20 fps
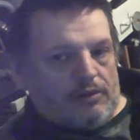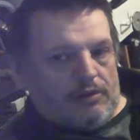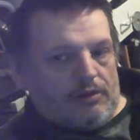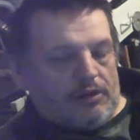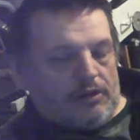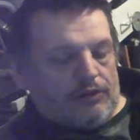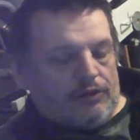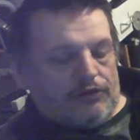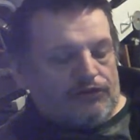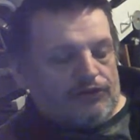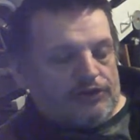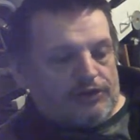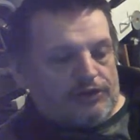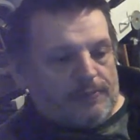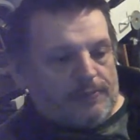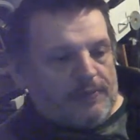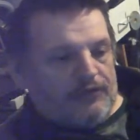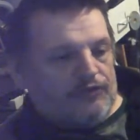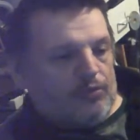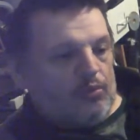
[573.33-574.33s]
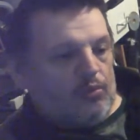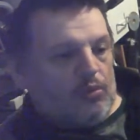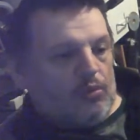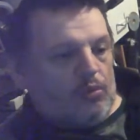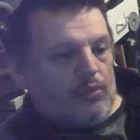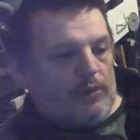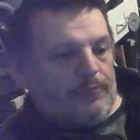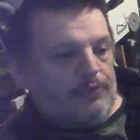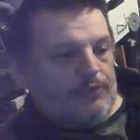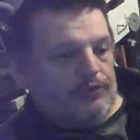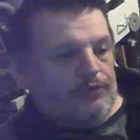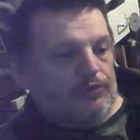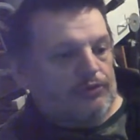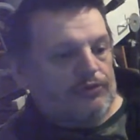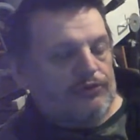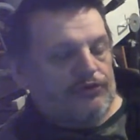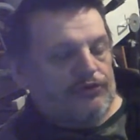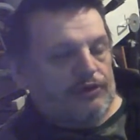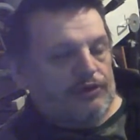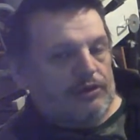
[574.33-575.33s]
it depends on what weapon you're
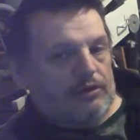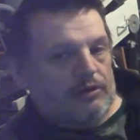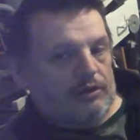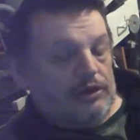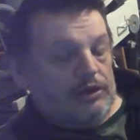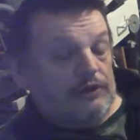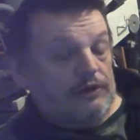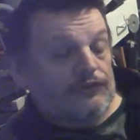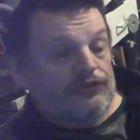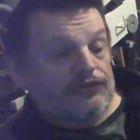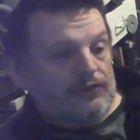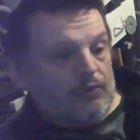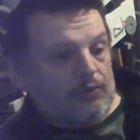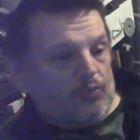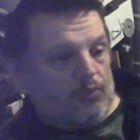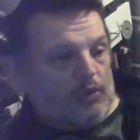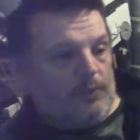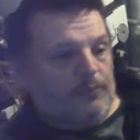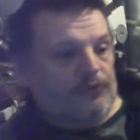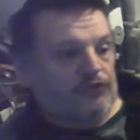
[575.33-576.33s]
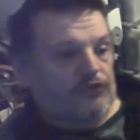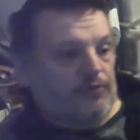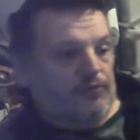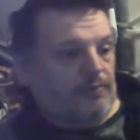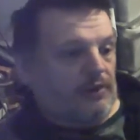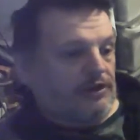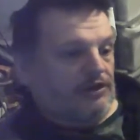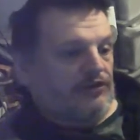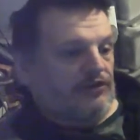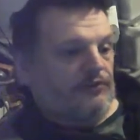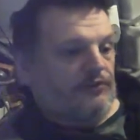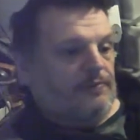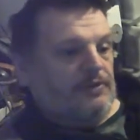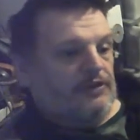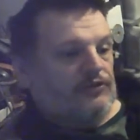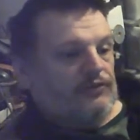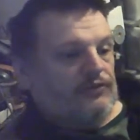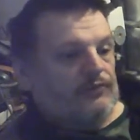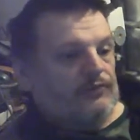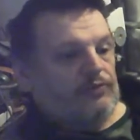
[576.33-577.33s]
using, and even some of the weapons are bloody
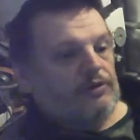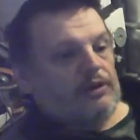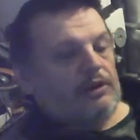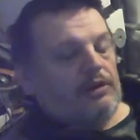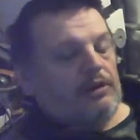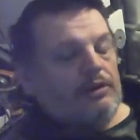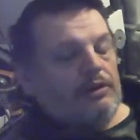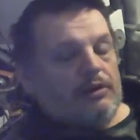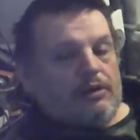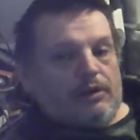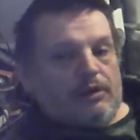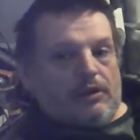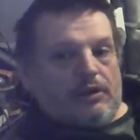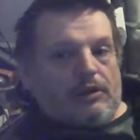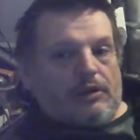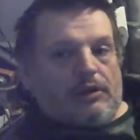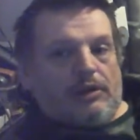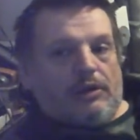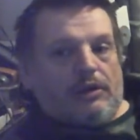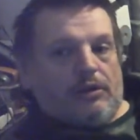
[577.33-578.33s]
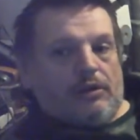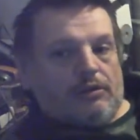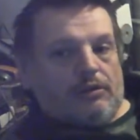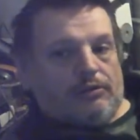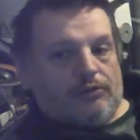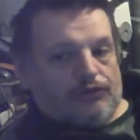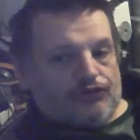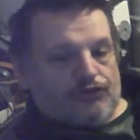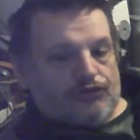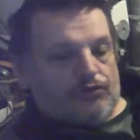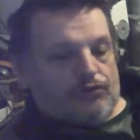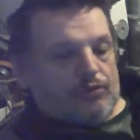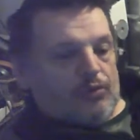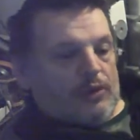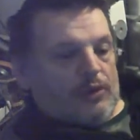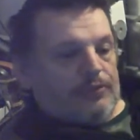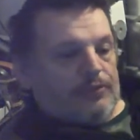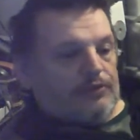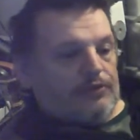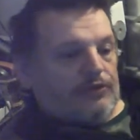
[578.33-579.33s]
expensive on there. I'm not sure the
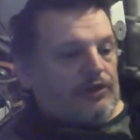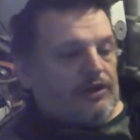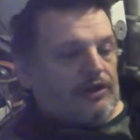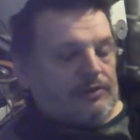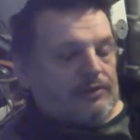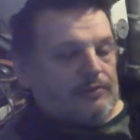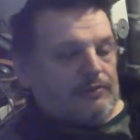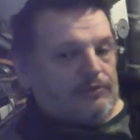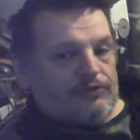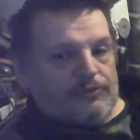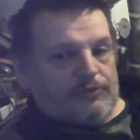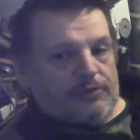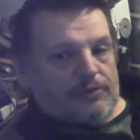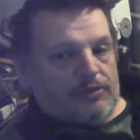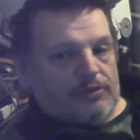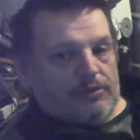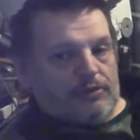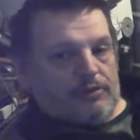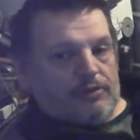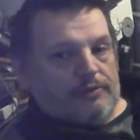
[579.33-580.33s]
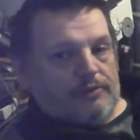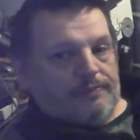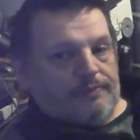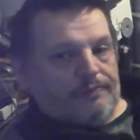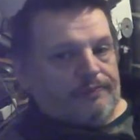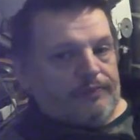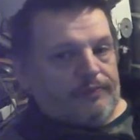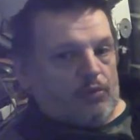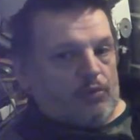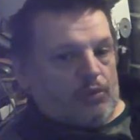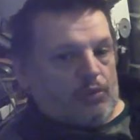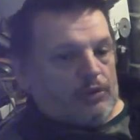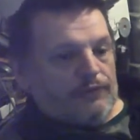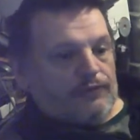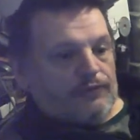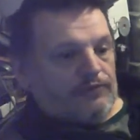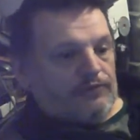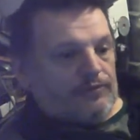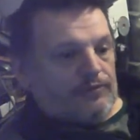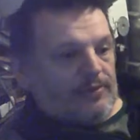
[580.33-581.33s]
weapon names, but one of
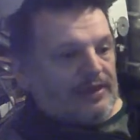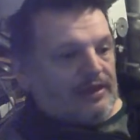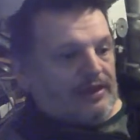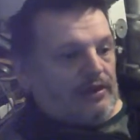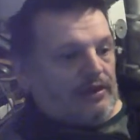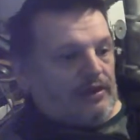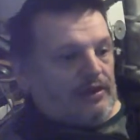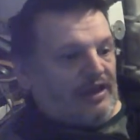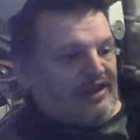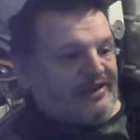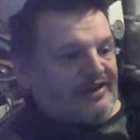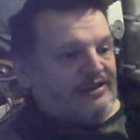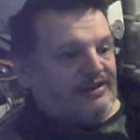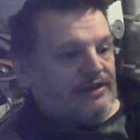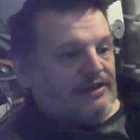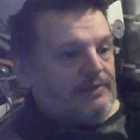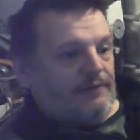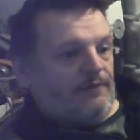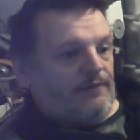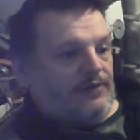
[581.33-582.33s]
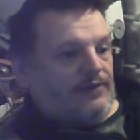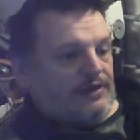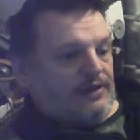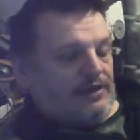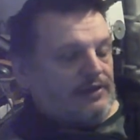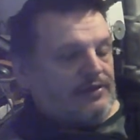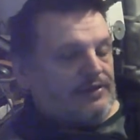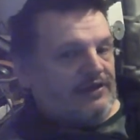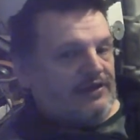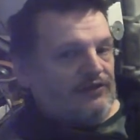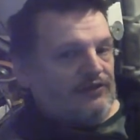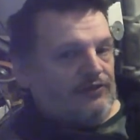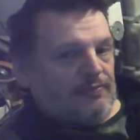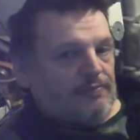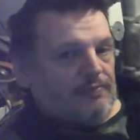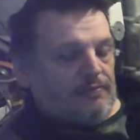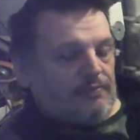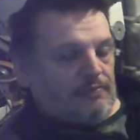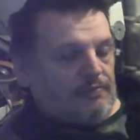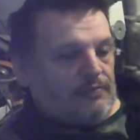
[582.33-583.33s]
them's about 80,000